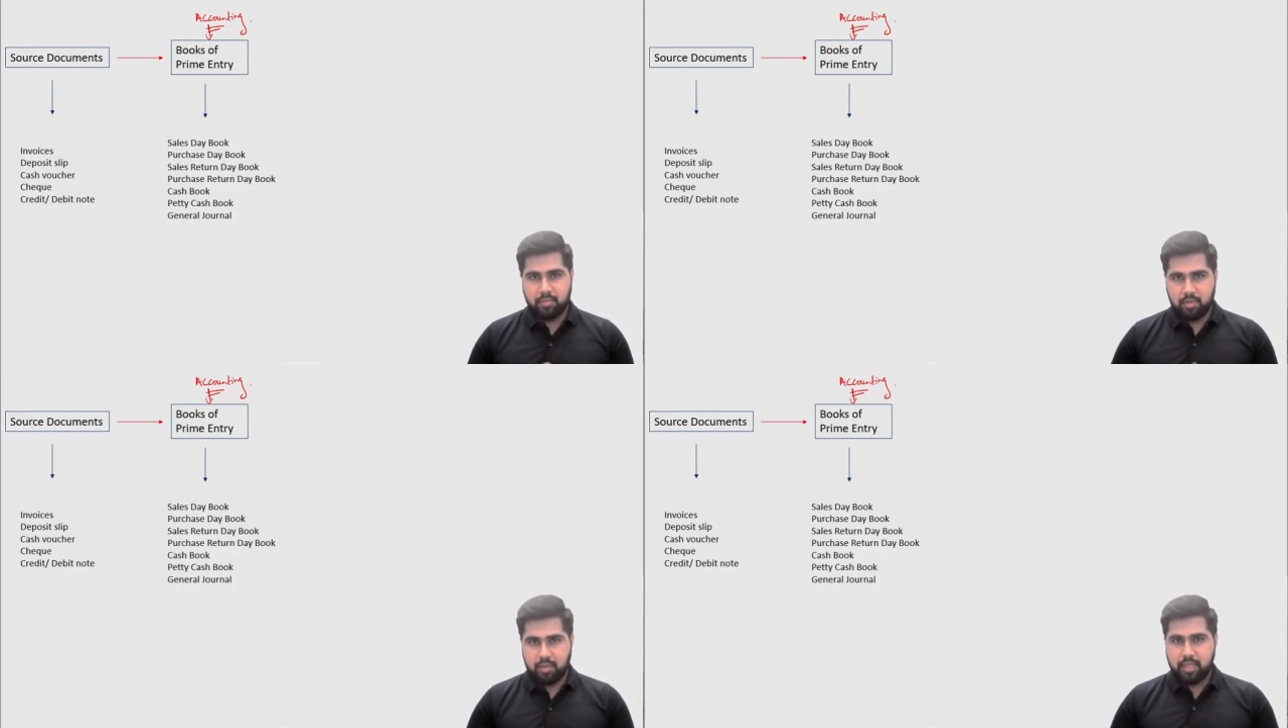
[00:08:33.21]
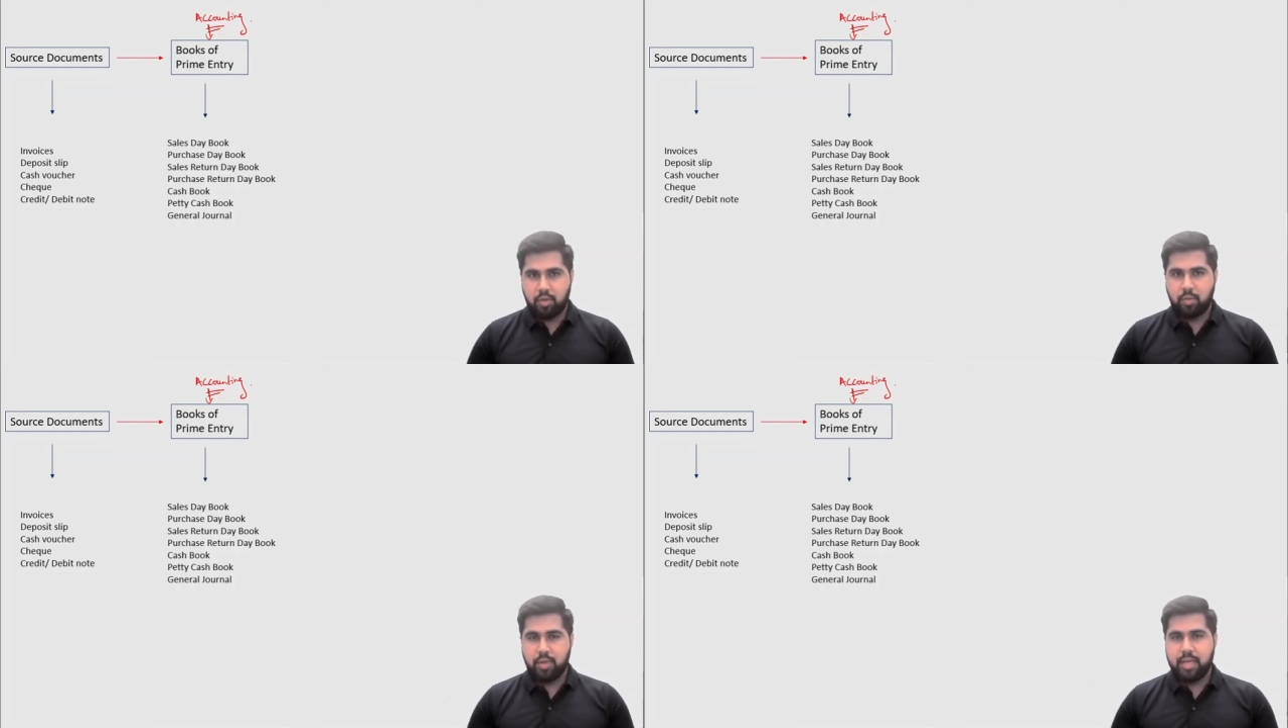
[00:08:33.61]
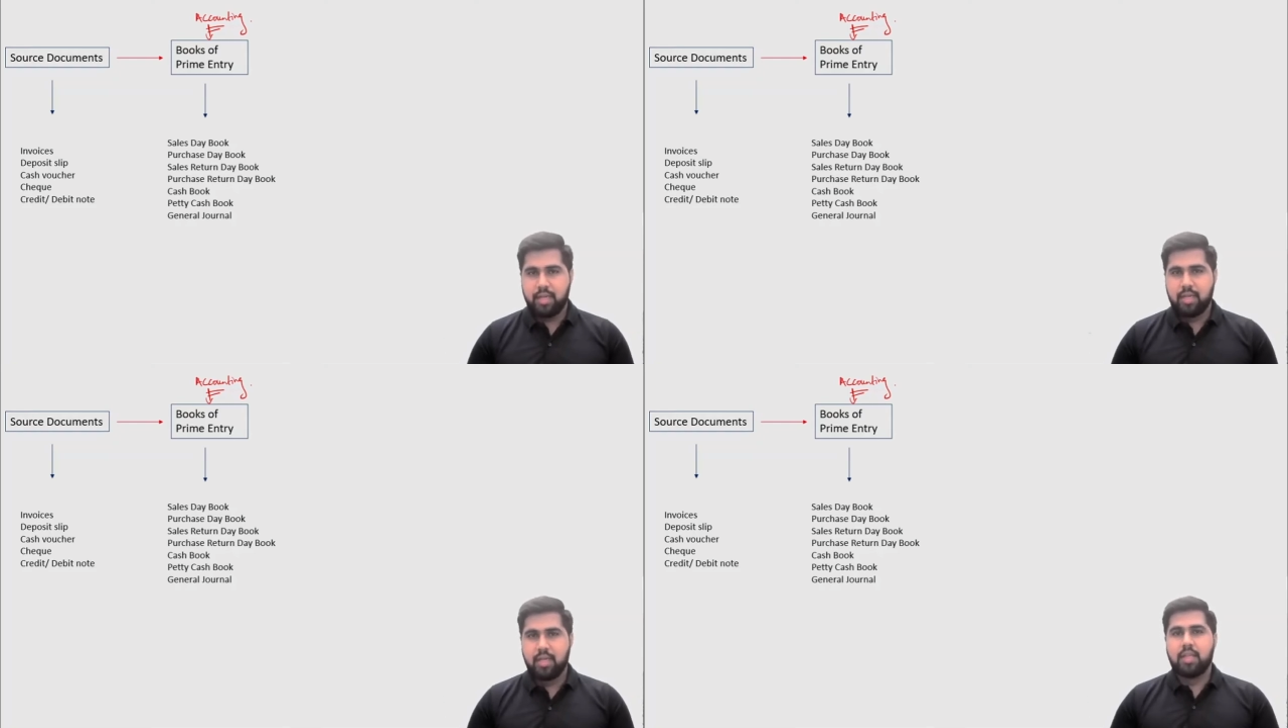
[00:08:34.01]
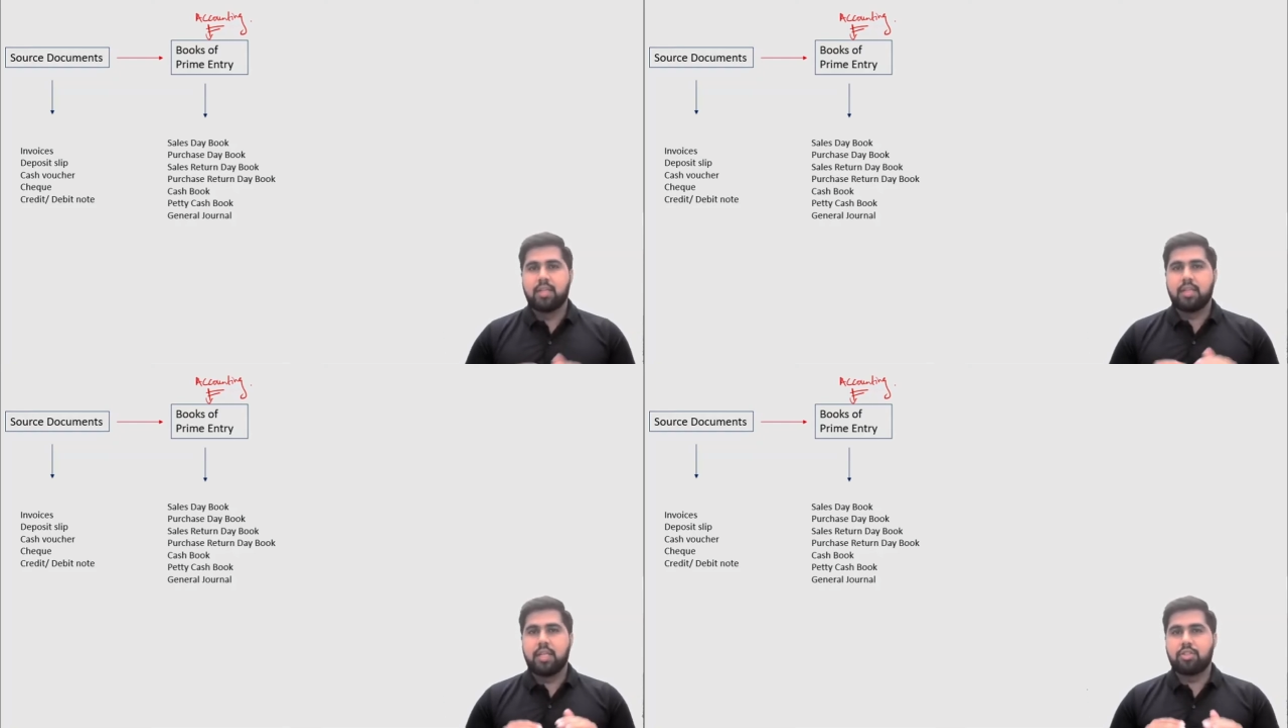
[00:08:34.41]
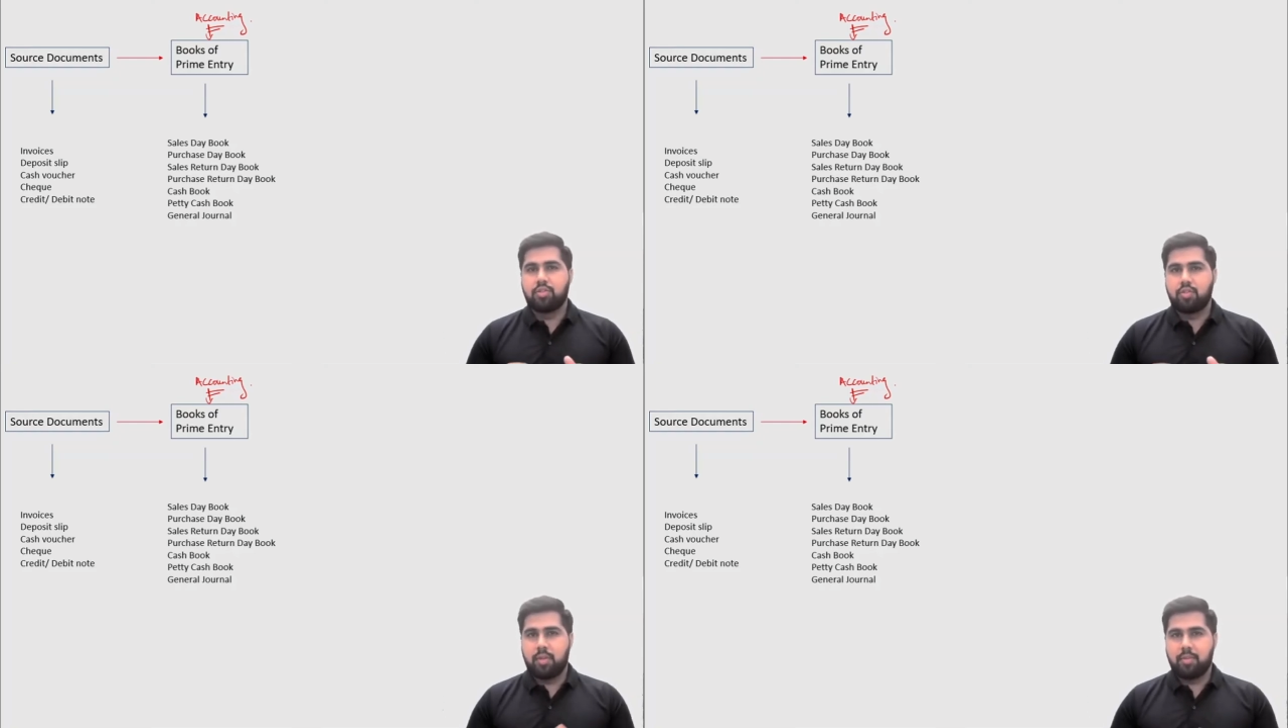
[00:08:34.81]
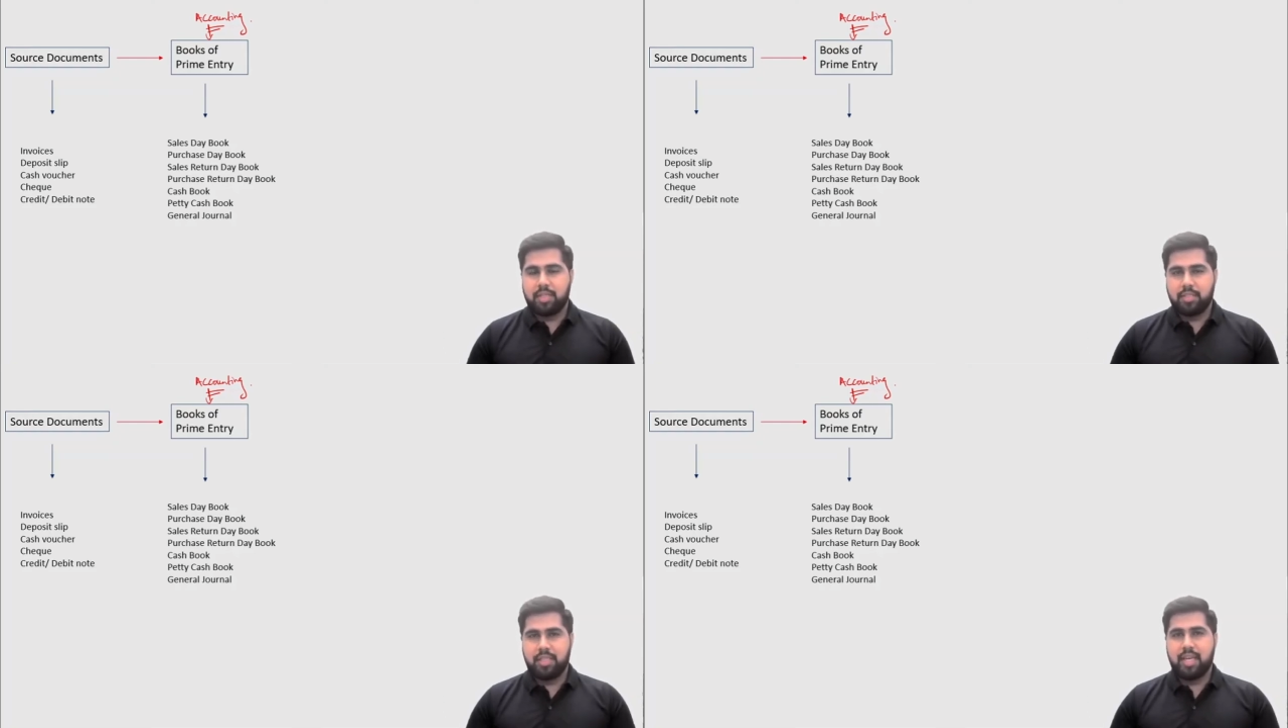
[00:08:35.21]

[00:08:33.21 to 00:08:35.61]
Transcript: All right, over here, there's no double entry.